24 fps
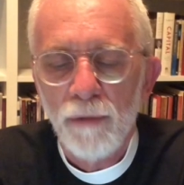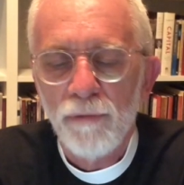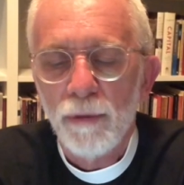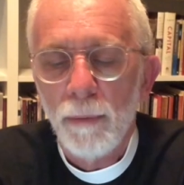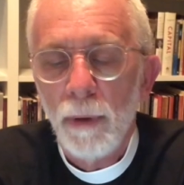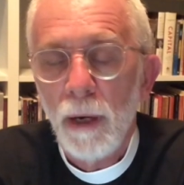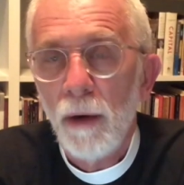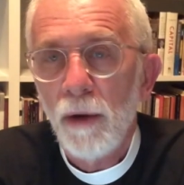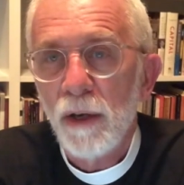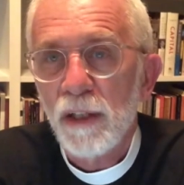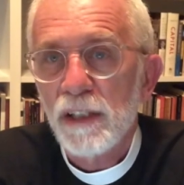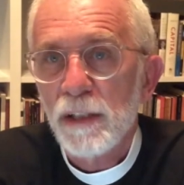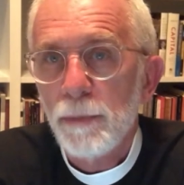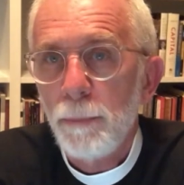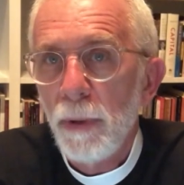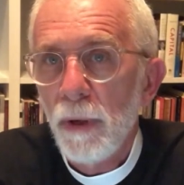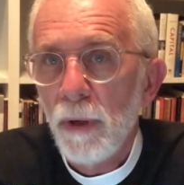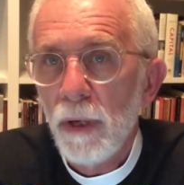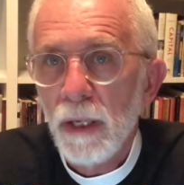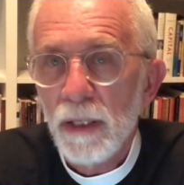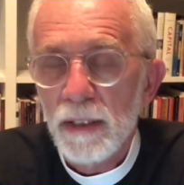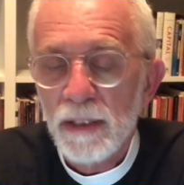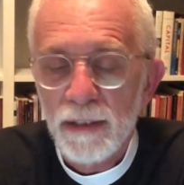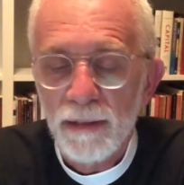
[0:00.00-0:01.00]
from our
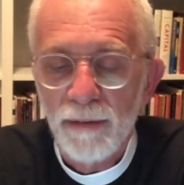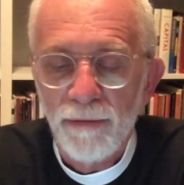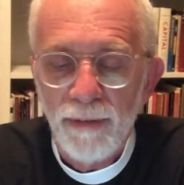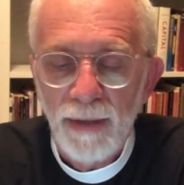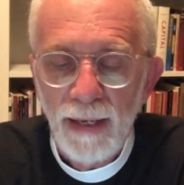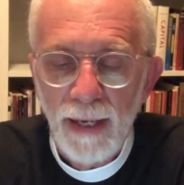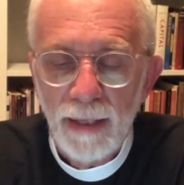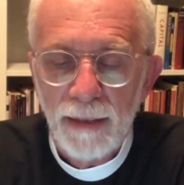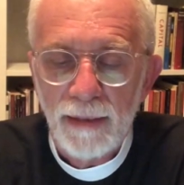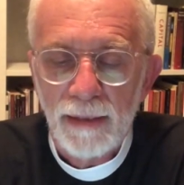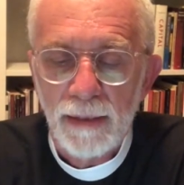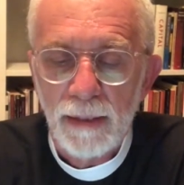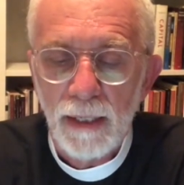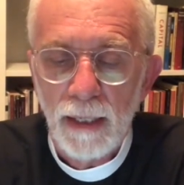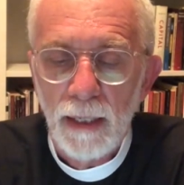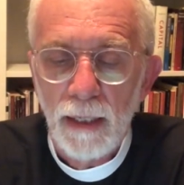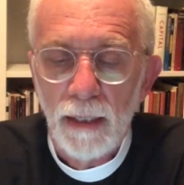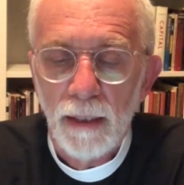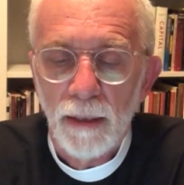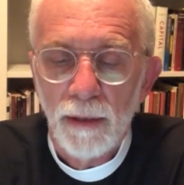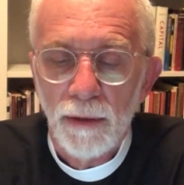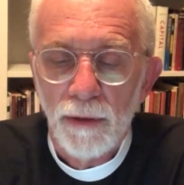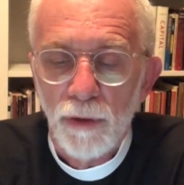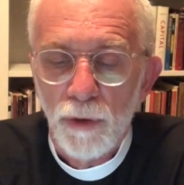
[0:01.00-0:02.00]
experience of
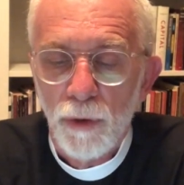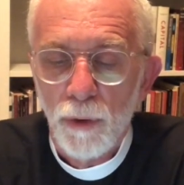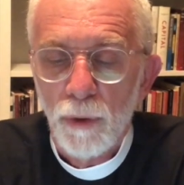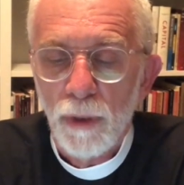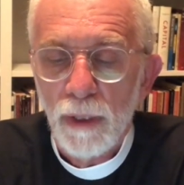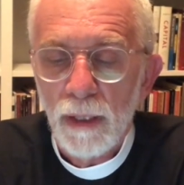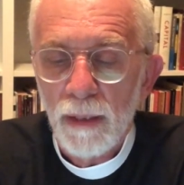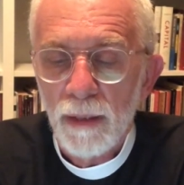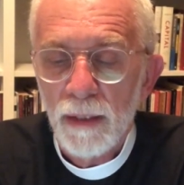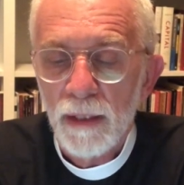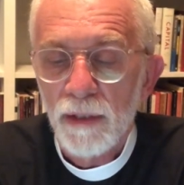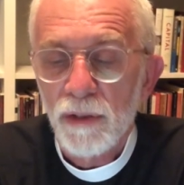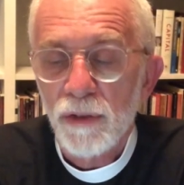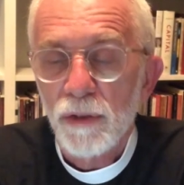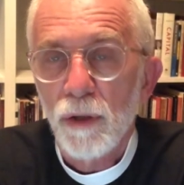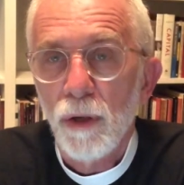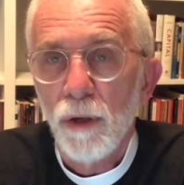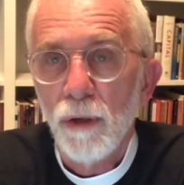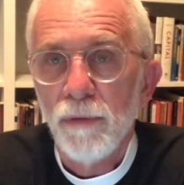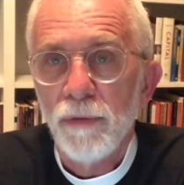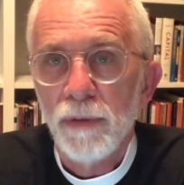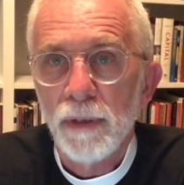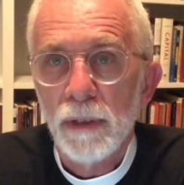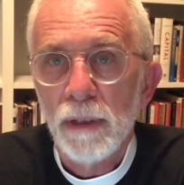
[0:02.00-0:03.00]
exile during this
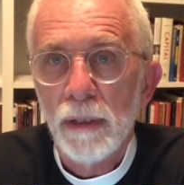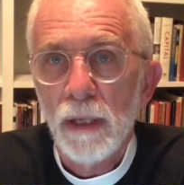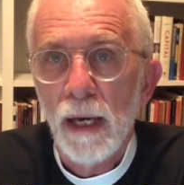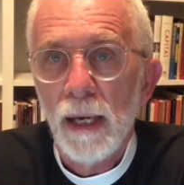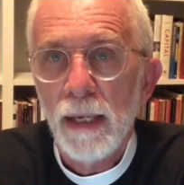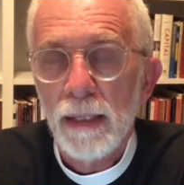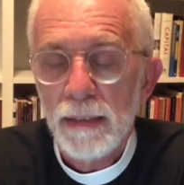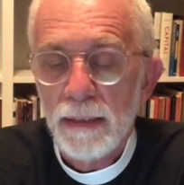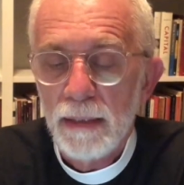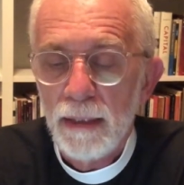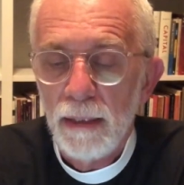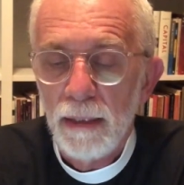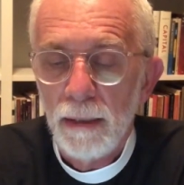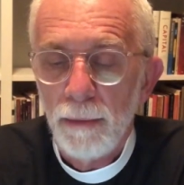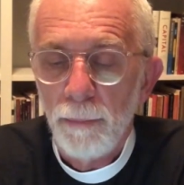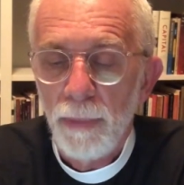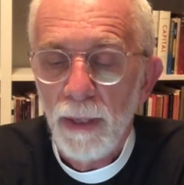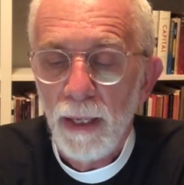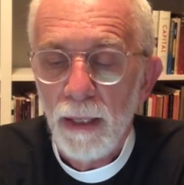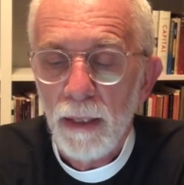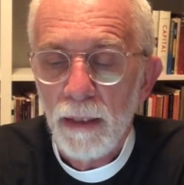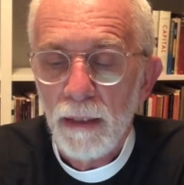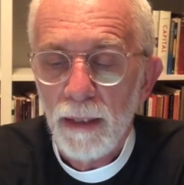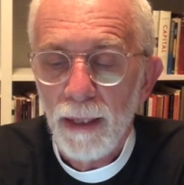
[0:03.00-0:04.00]
COVID-19
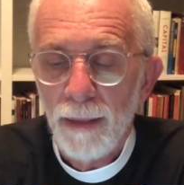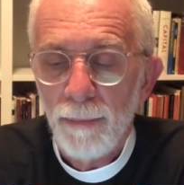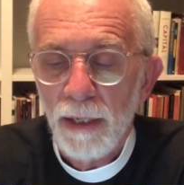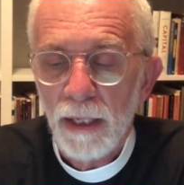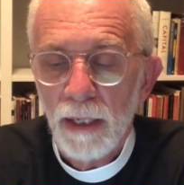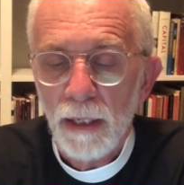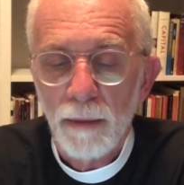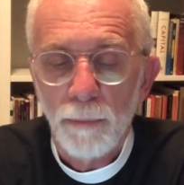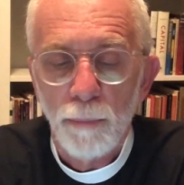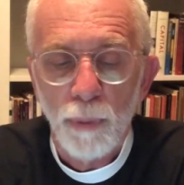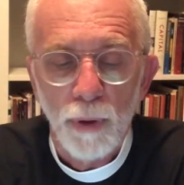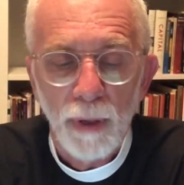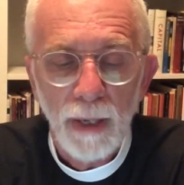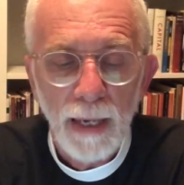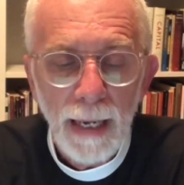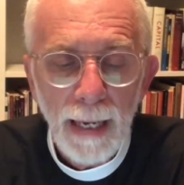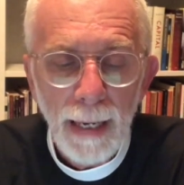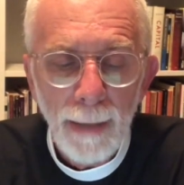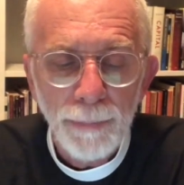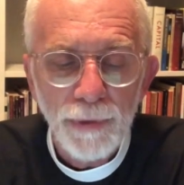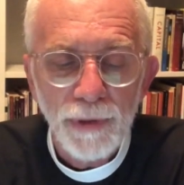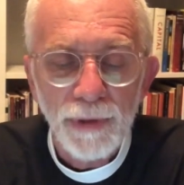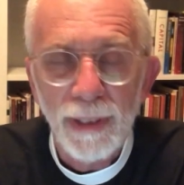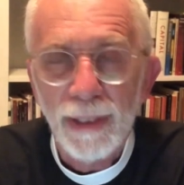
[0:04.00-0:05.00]
pandemic,
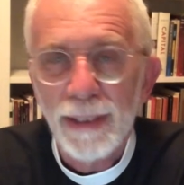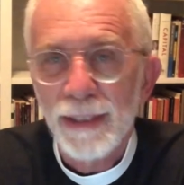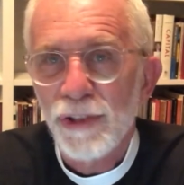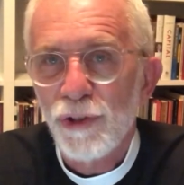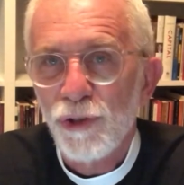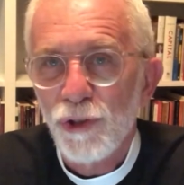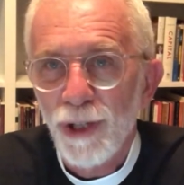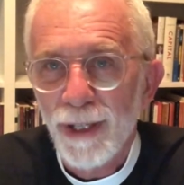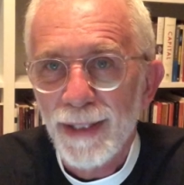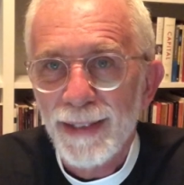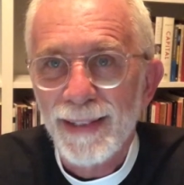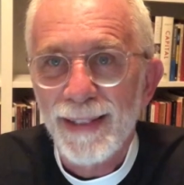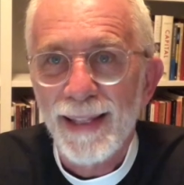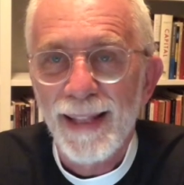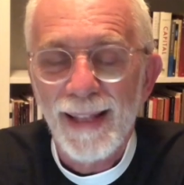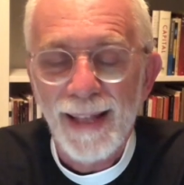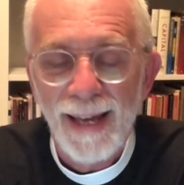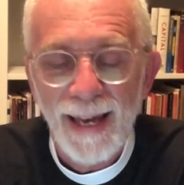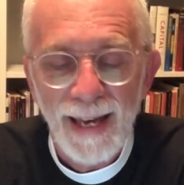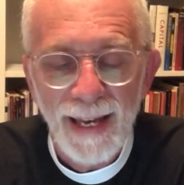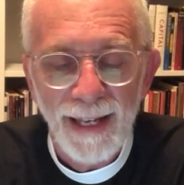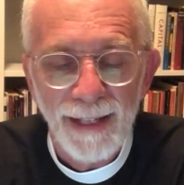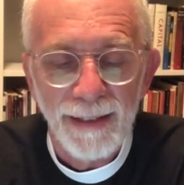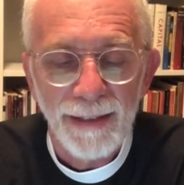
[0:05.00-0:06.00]
perhaps it is just
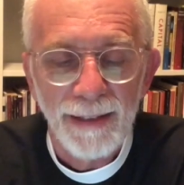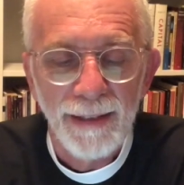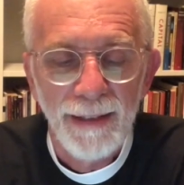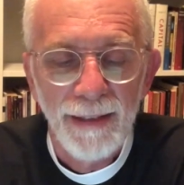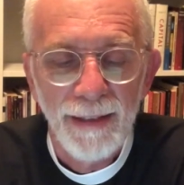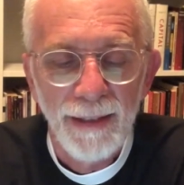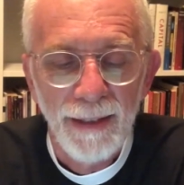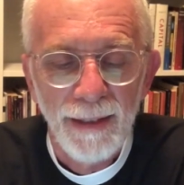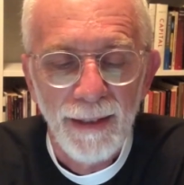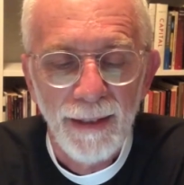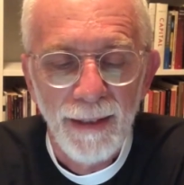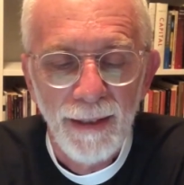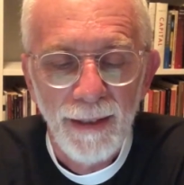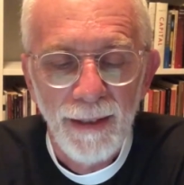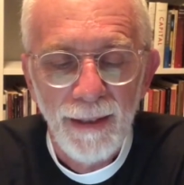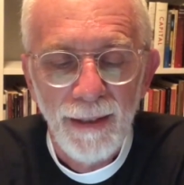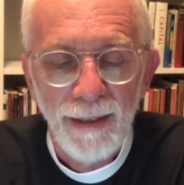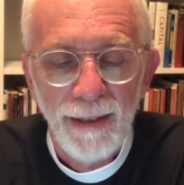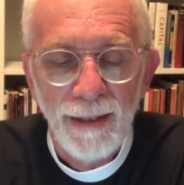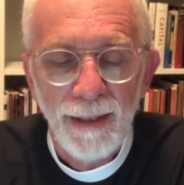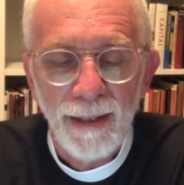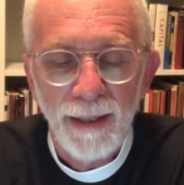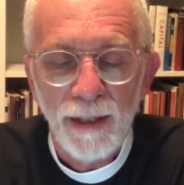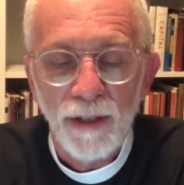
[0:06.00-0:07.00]
that.
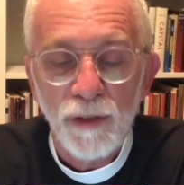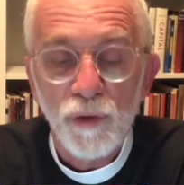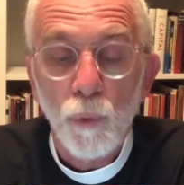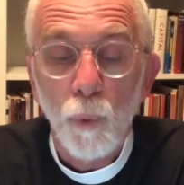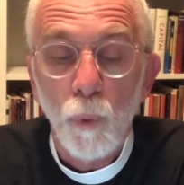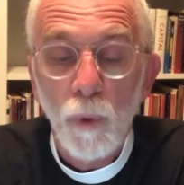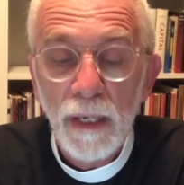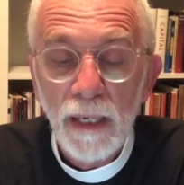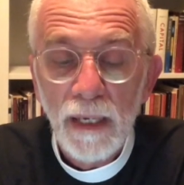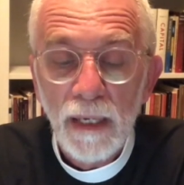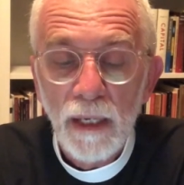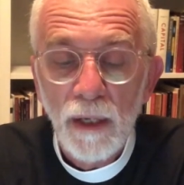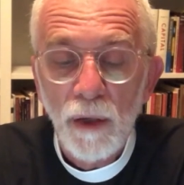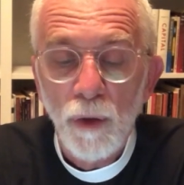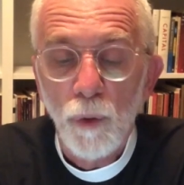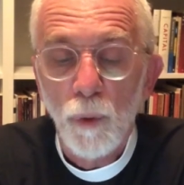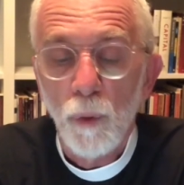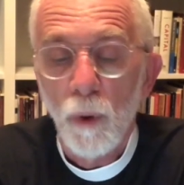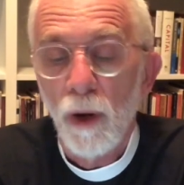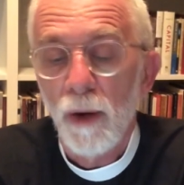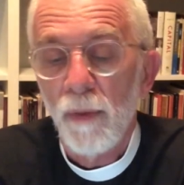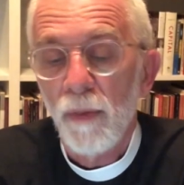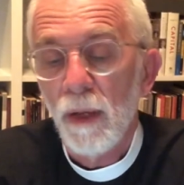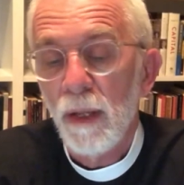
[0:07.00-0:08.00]
It is we
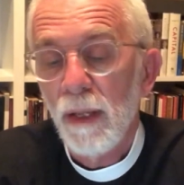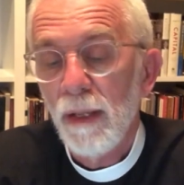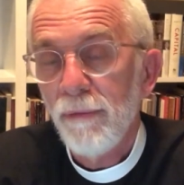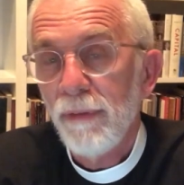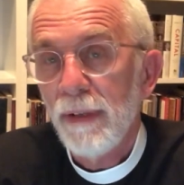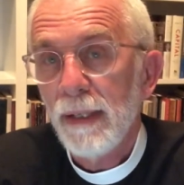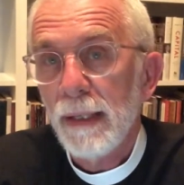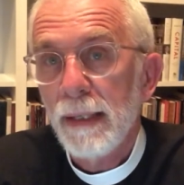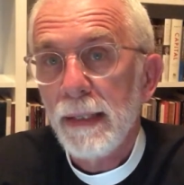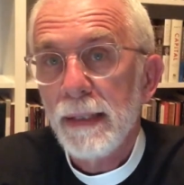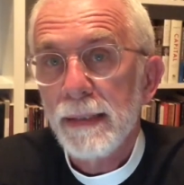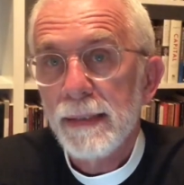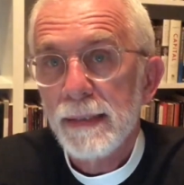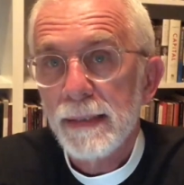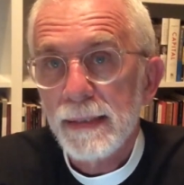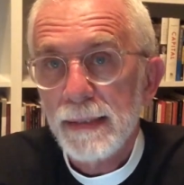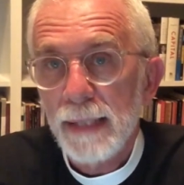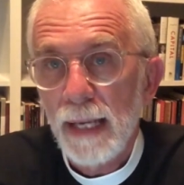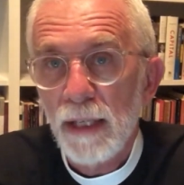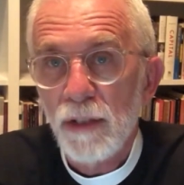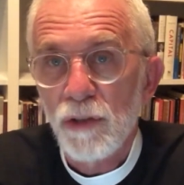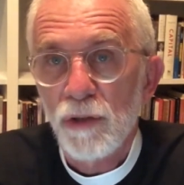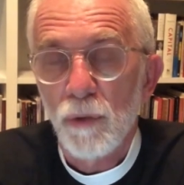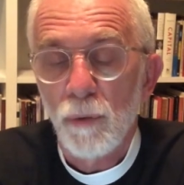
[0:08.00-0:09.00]
who are the living
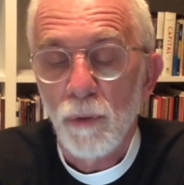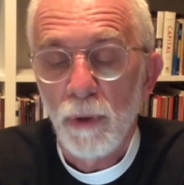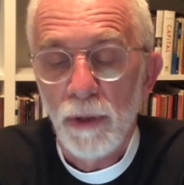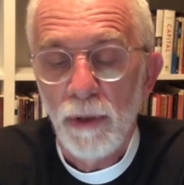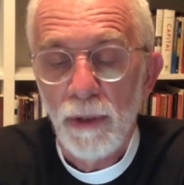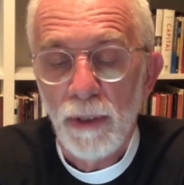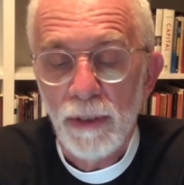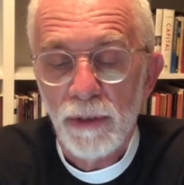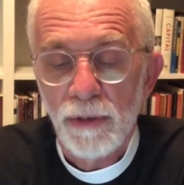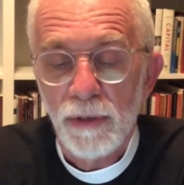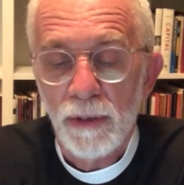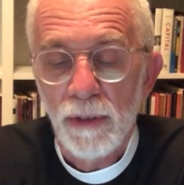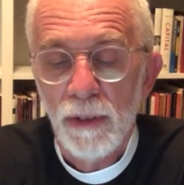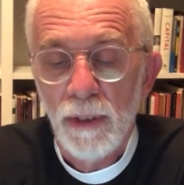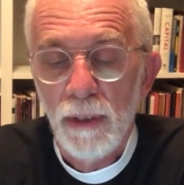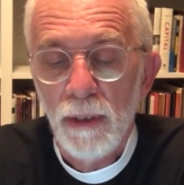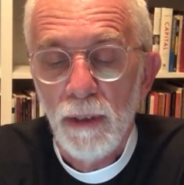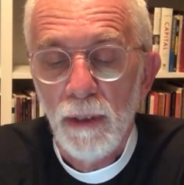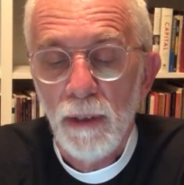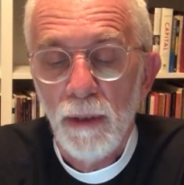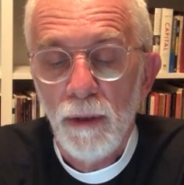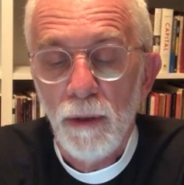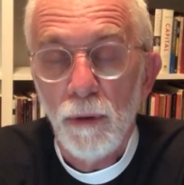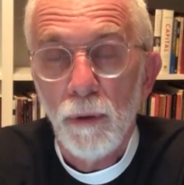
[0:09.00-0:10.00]
sanctuaries
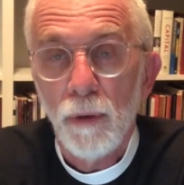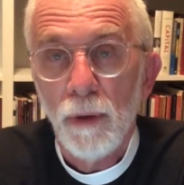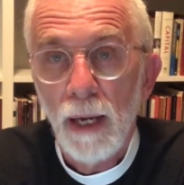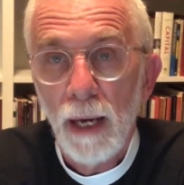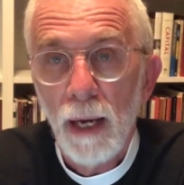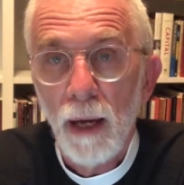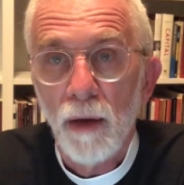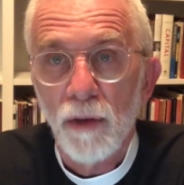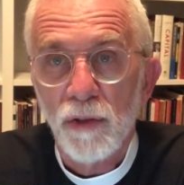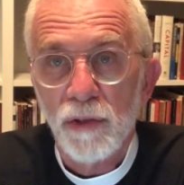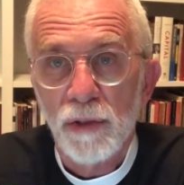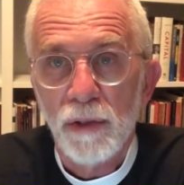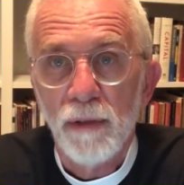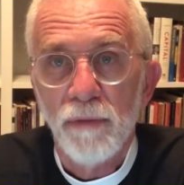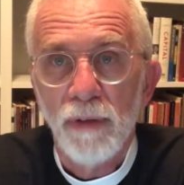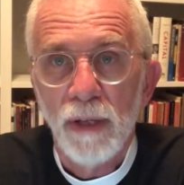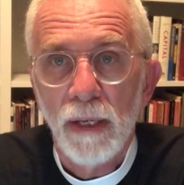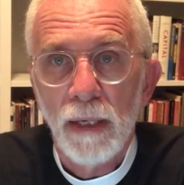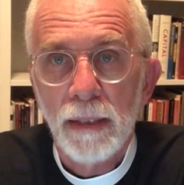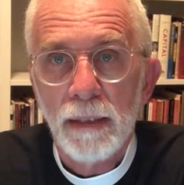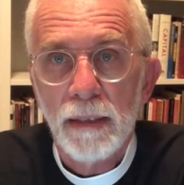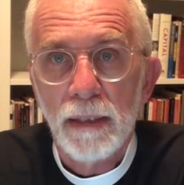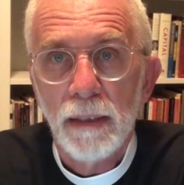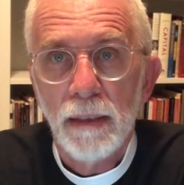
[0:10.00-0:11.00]
who house
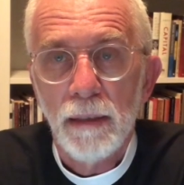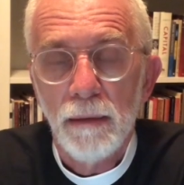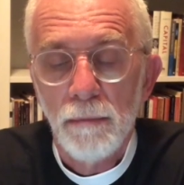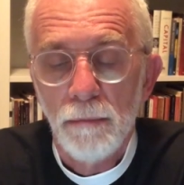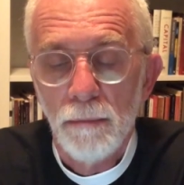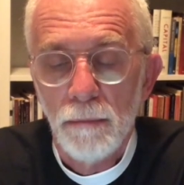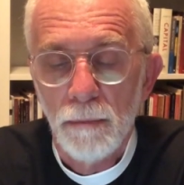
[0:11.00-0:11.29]
divinity.